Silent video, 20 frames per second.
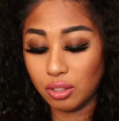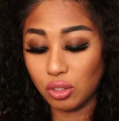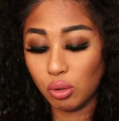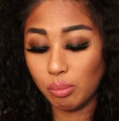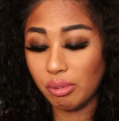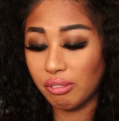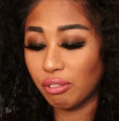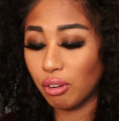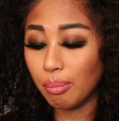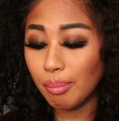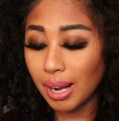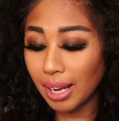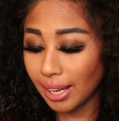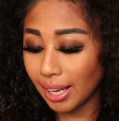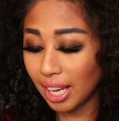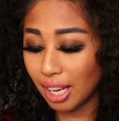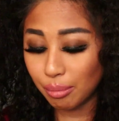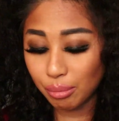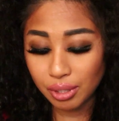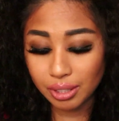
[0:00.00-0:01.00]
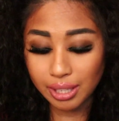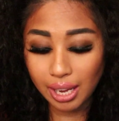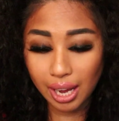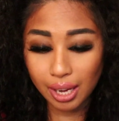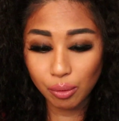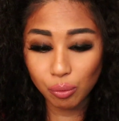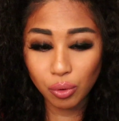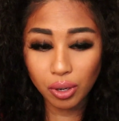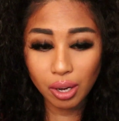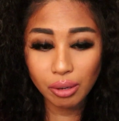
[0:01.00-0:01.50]
So before my camera
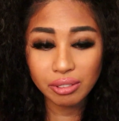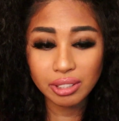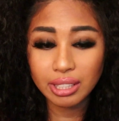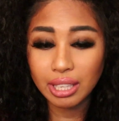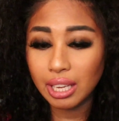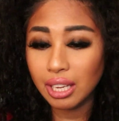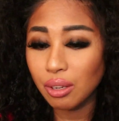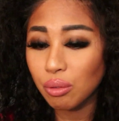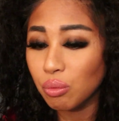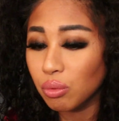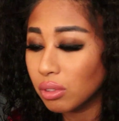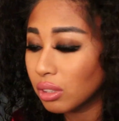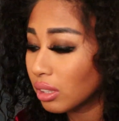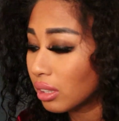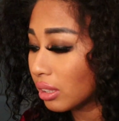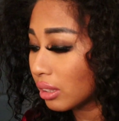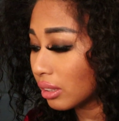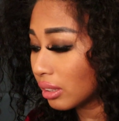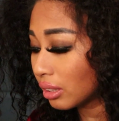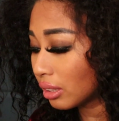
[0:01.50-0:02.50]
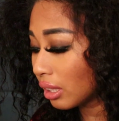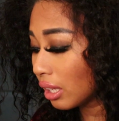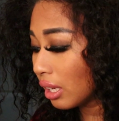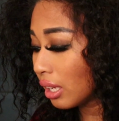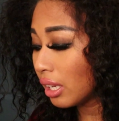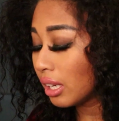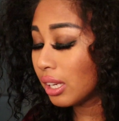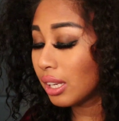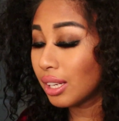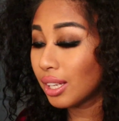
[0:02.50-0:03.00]
died, what I was saying was,
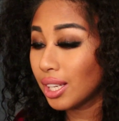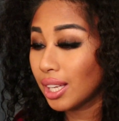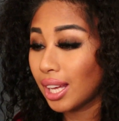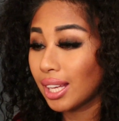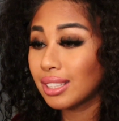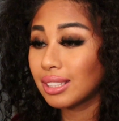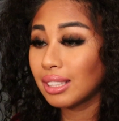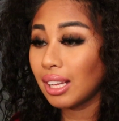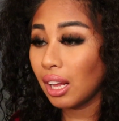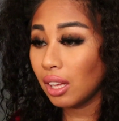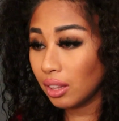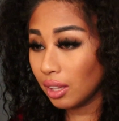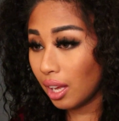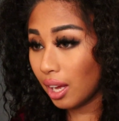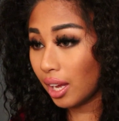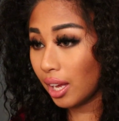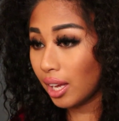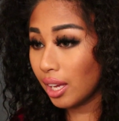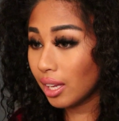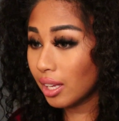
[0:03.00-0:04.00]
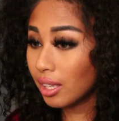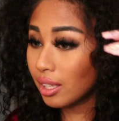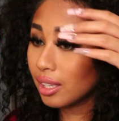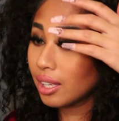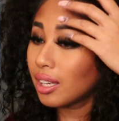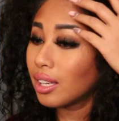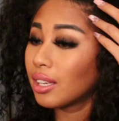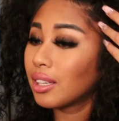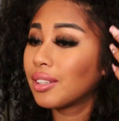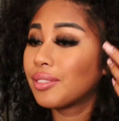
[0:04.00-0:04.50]
it's not like
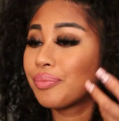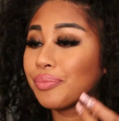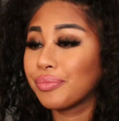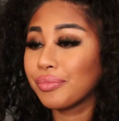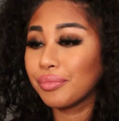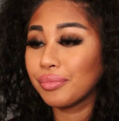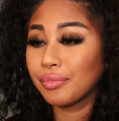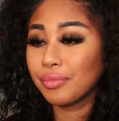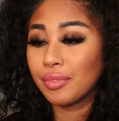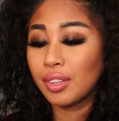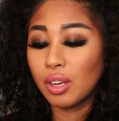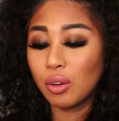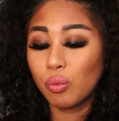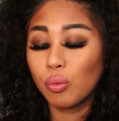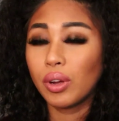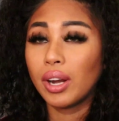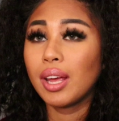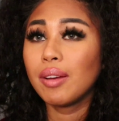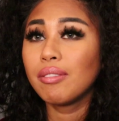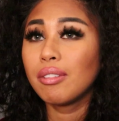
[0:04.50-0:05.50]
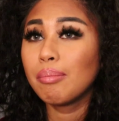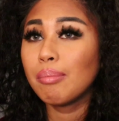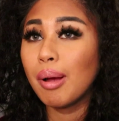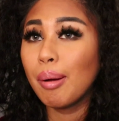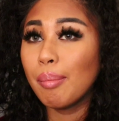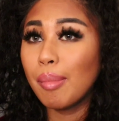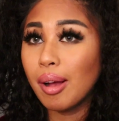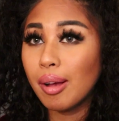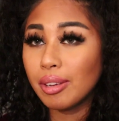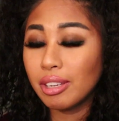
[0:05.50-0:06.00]
whenever my
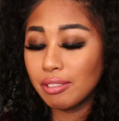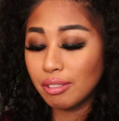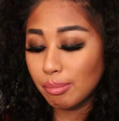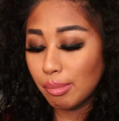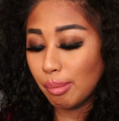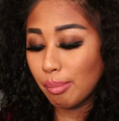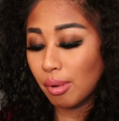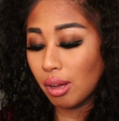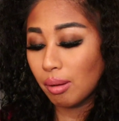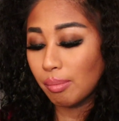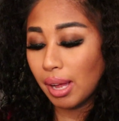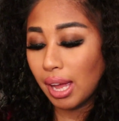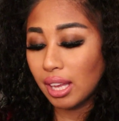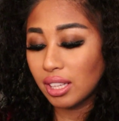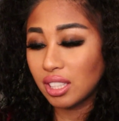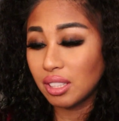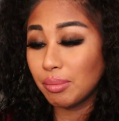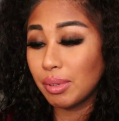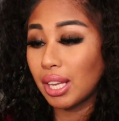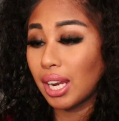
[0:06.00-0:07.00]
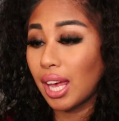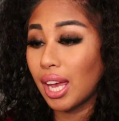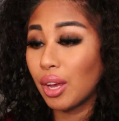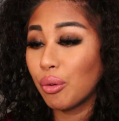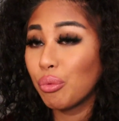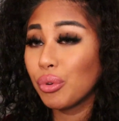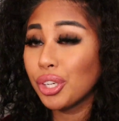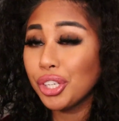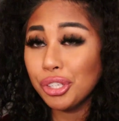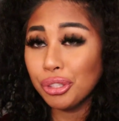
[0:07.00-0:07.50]
mom asks me
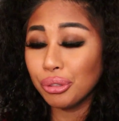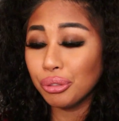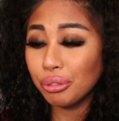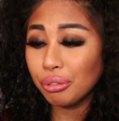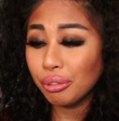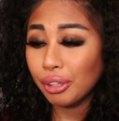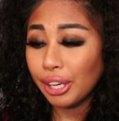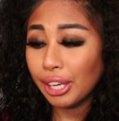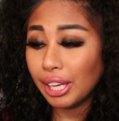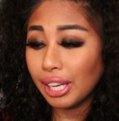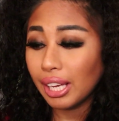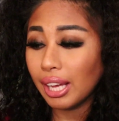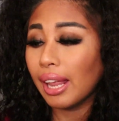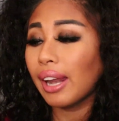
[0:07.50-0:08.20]
like, what are you doing?